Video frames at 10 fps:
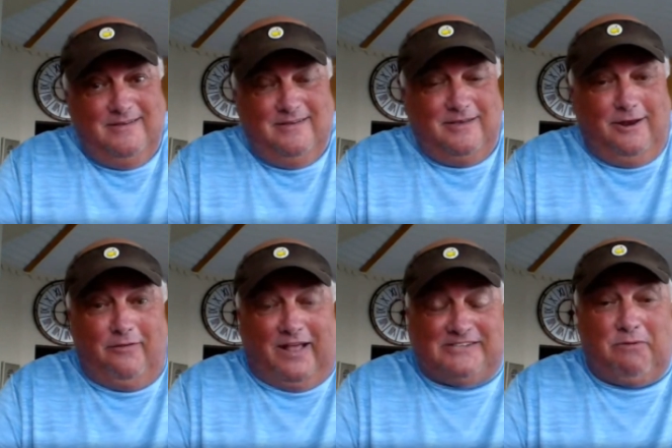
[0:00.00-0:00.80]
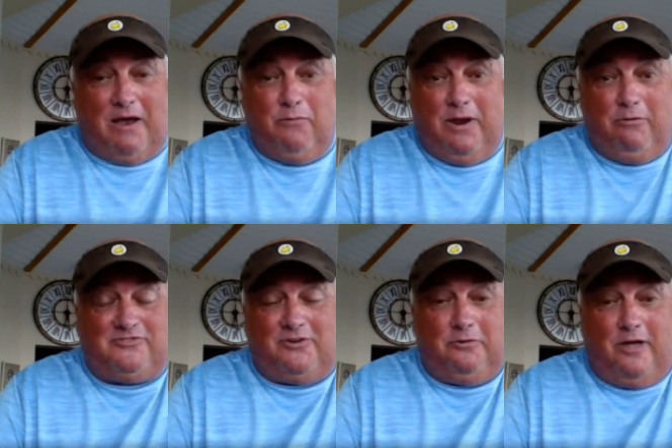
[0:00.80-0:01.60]
You know, that's why we were
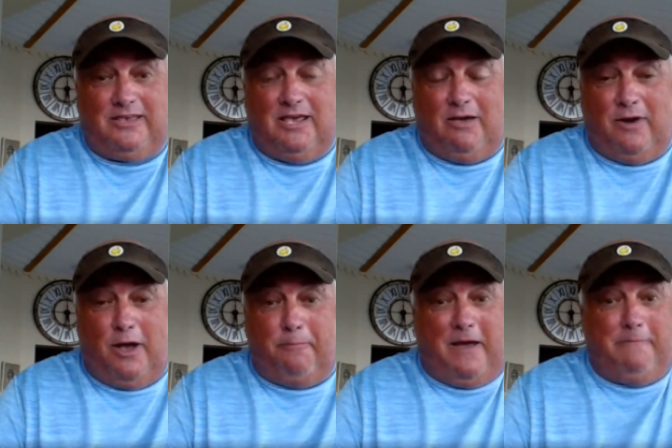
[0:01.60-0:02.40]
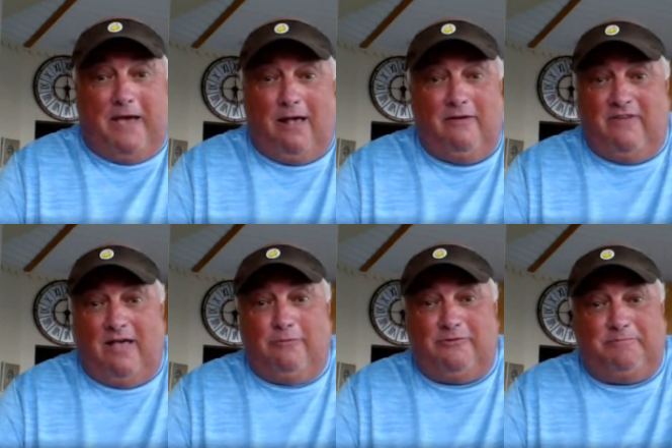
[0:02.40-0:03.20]
so lucky when Alpine
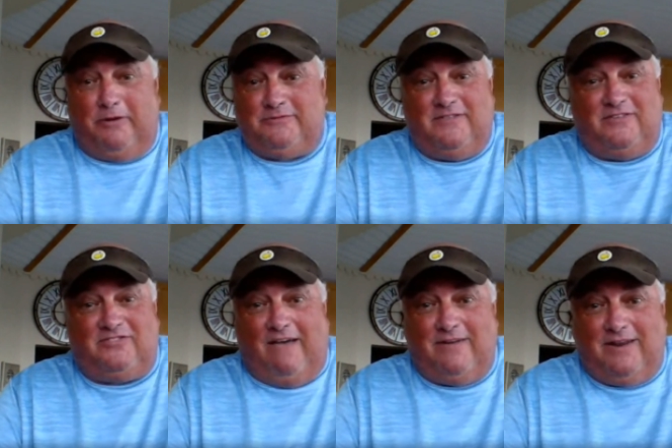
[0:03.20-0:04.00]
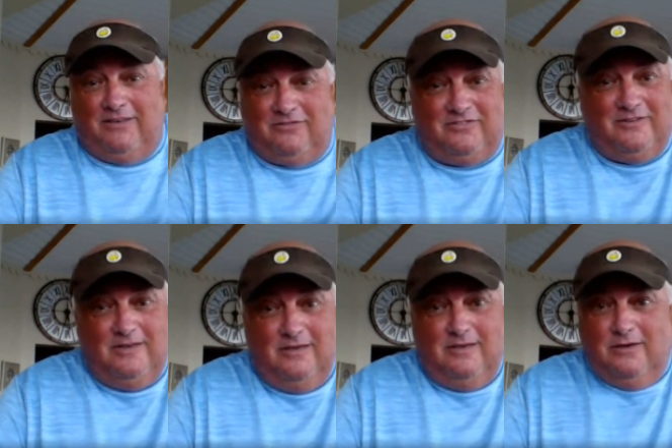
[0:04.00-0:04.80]
Valley was built in the 70s.
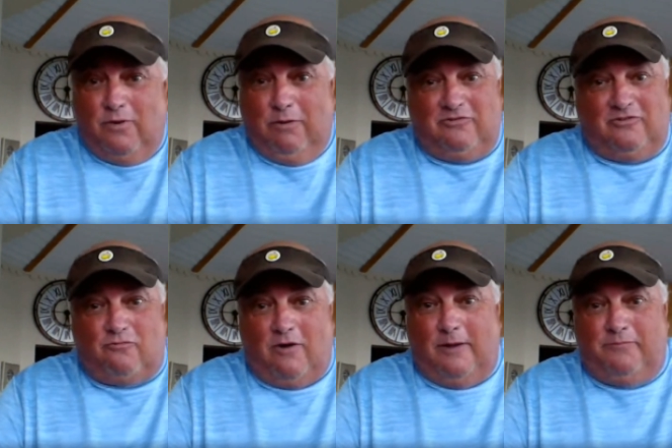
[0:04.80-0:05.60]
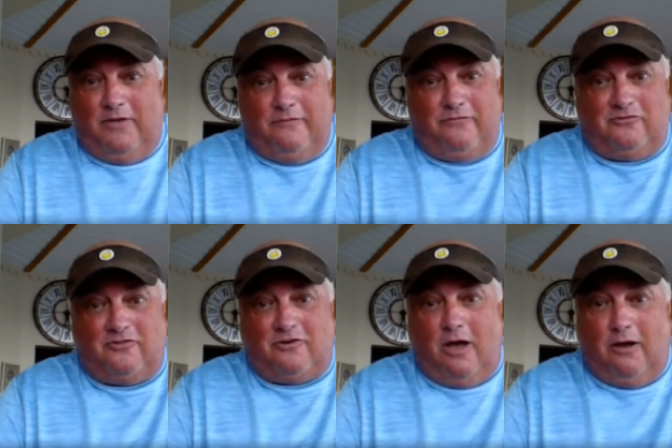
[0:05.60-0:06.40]
We would just run up there for
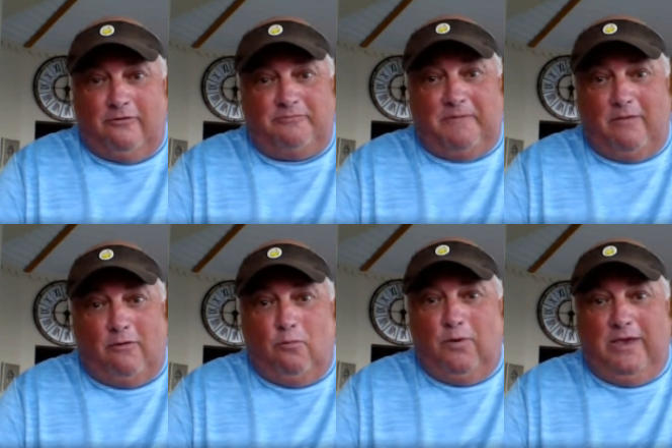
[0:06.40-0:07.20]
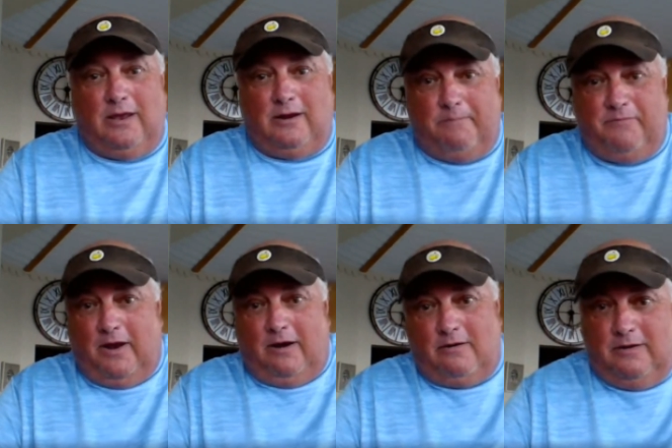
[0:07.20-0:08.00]
Chicago and spend the whole weekend up
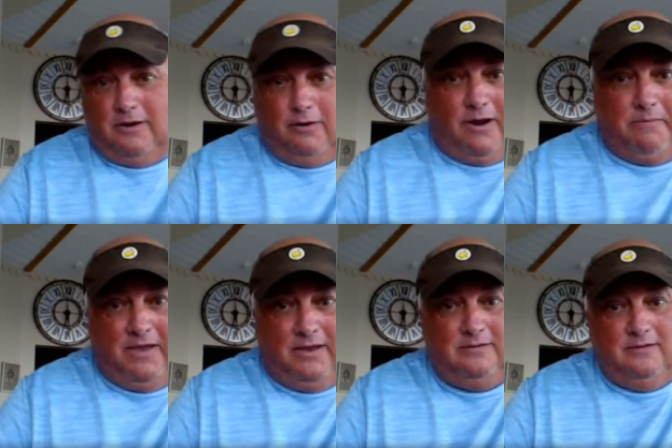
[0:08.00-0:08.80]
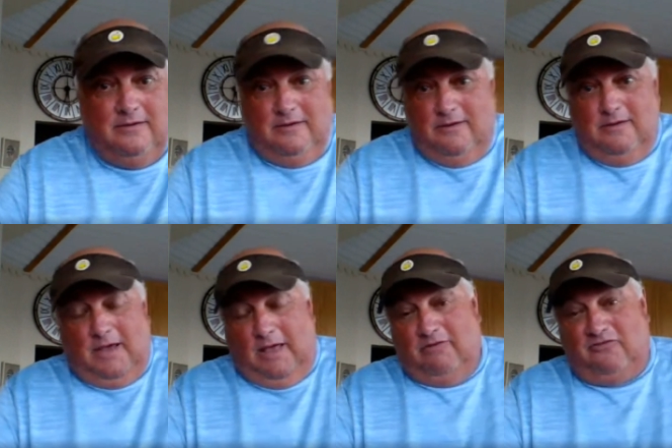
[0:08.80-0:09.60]
there. You know what I mean?
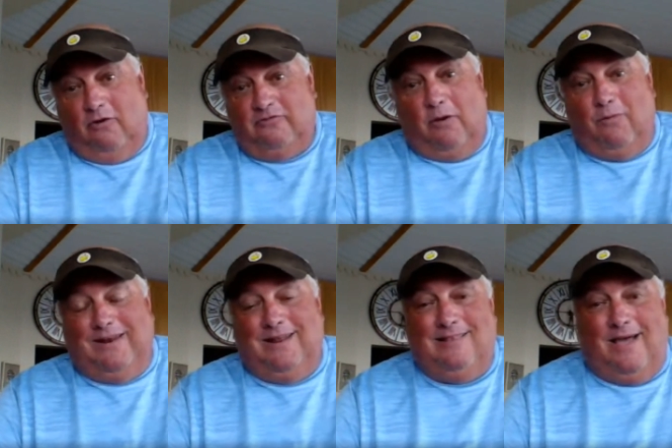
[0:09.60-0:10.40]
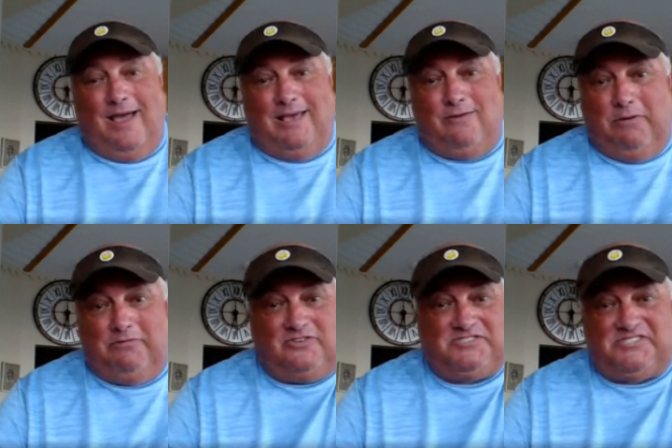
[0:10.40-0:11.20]
And the yeah. shows that we didn't like, we
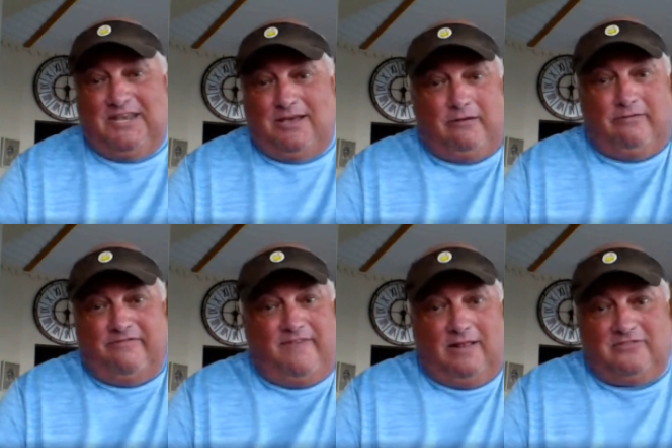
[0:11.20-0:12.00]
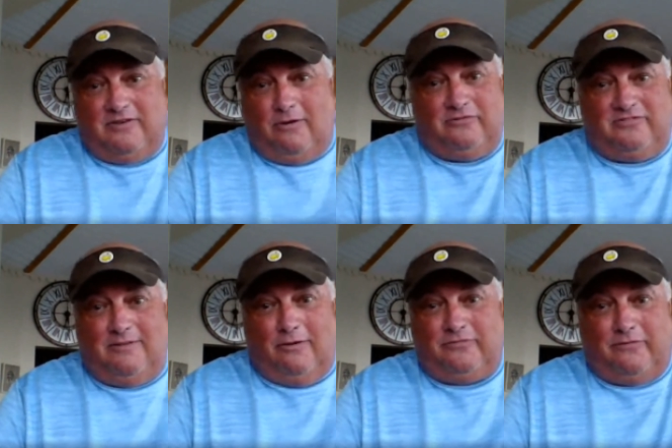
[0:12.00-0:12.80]
would just sneak under the fence and go see
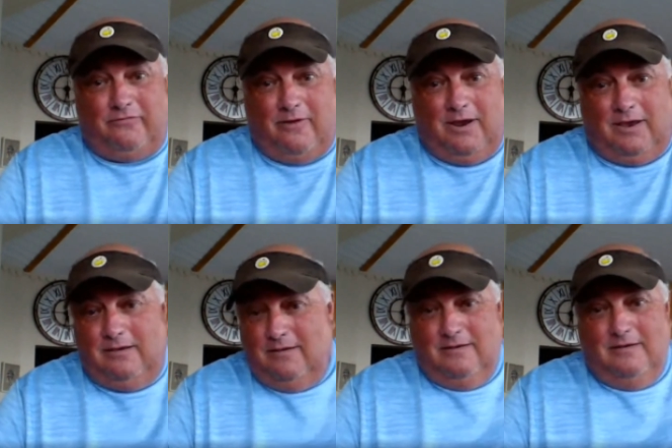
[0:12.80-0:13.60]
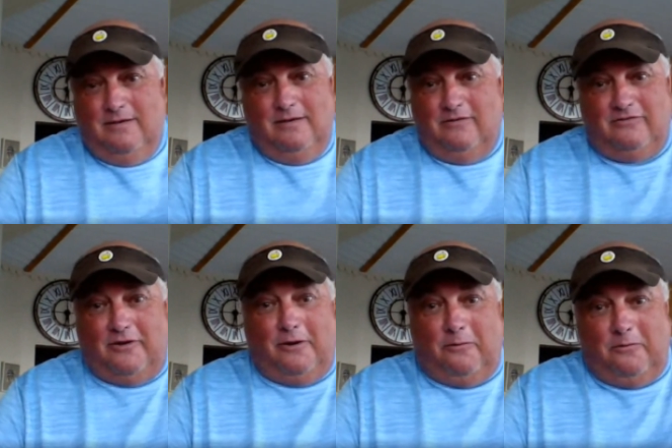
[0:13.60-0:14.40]
those for free.
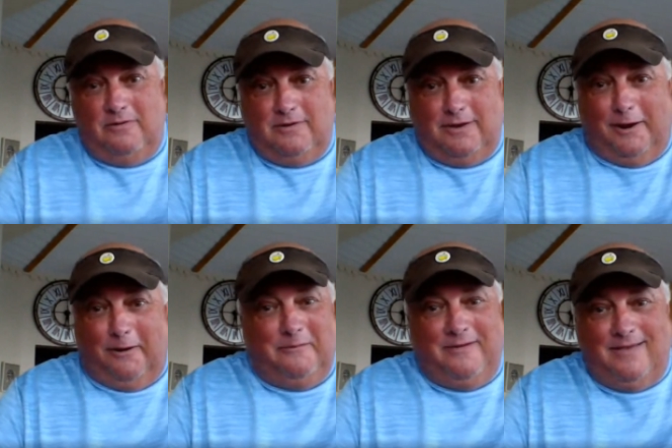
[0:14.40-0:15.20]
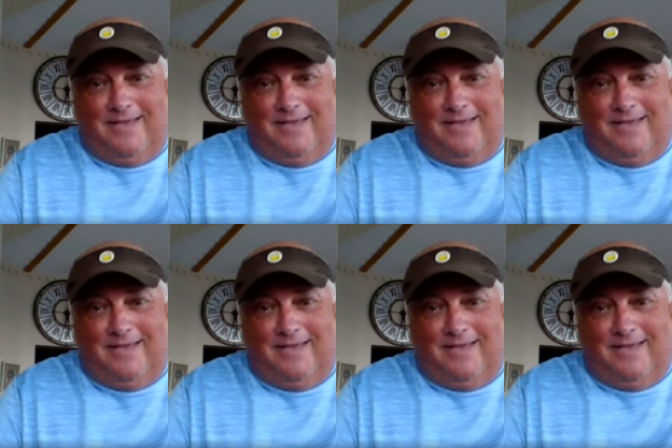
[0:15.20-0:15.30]
So, you know.